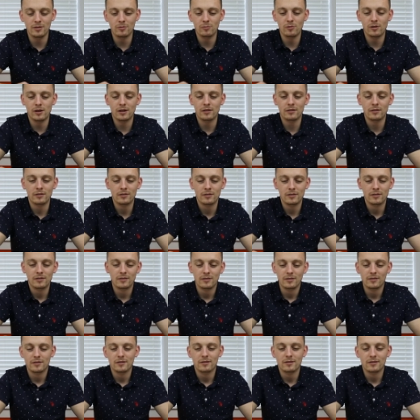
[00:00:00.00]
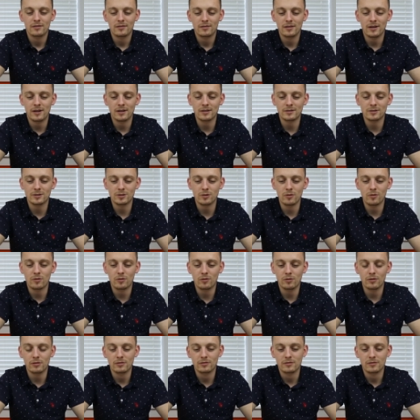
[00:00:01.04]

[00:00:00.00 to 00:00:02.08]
you want. That is so cool.